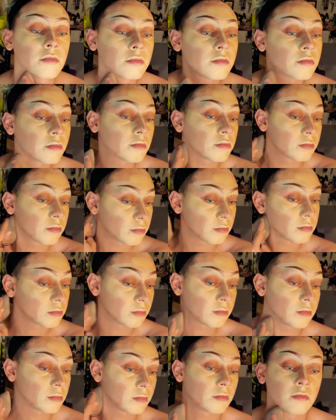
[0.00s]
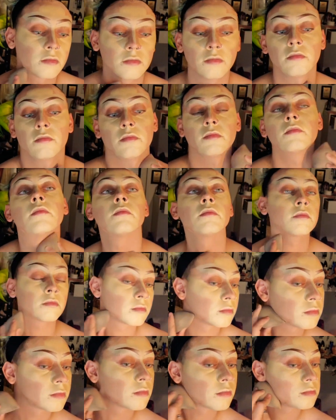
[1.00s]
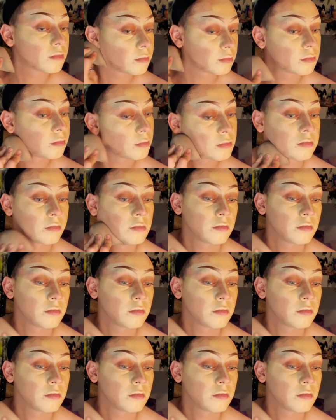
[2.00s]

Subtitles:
to blend my entire face with.